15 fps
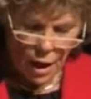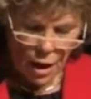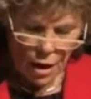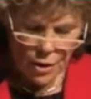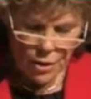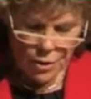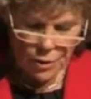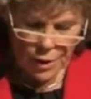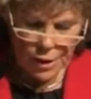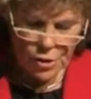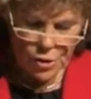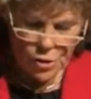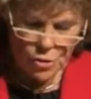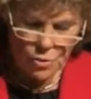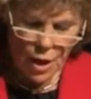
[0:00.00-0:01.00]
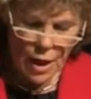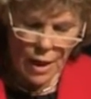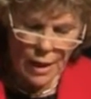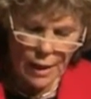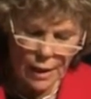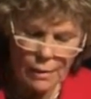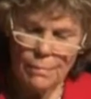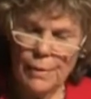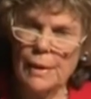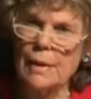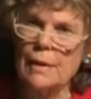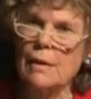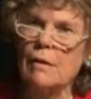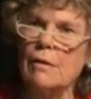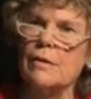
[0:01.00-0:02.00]
are going to try and
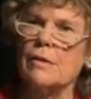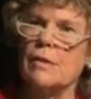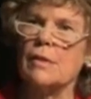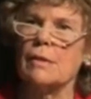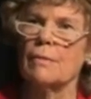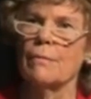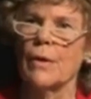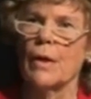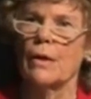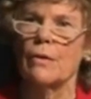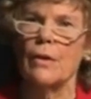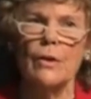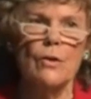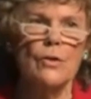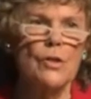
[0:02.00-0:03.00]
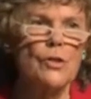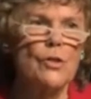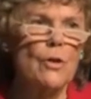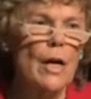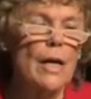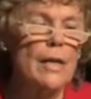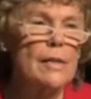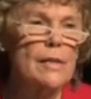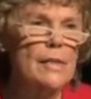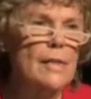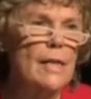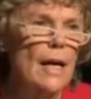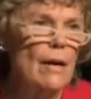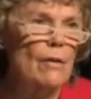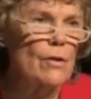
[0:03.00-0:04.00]
belittle us. They're going to try and scare